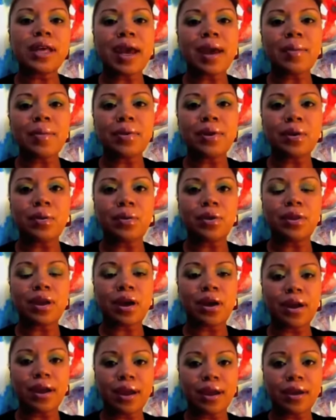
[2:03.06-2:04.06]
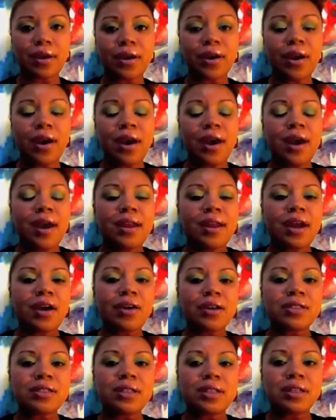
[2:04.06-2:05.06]
happening with our hair.
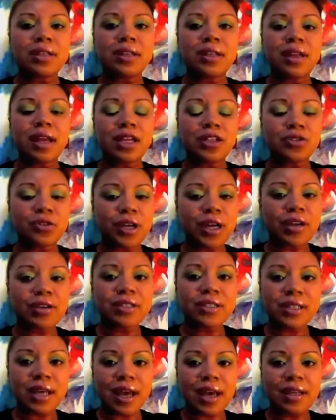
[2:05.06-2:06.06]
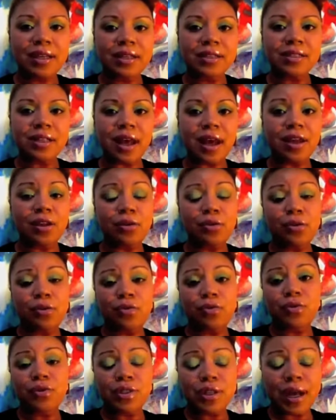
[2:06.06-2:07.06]
Now, as a natural hair stylist, I
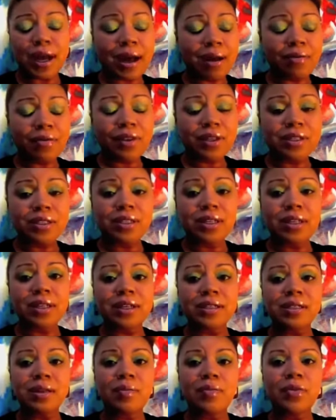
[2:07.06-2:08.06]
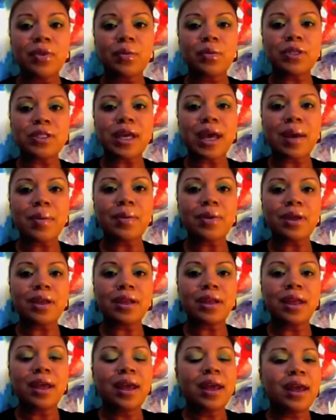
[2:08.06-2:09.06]
knew obviously that something was
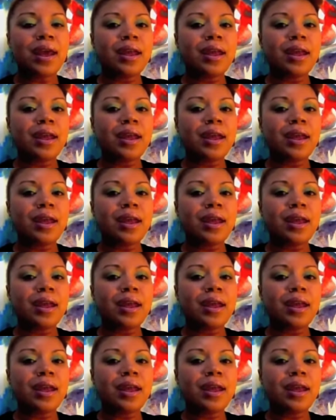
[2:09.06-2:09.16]
happening,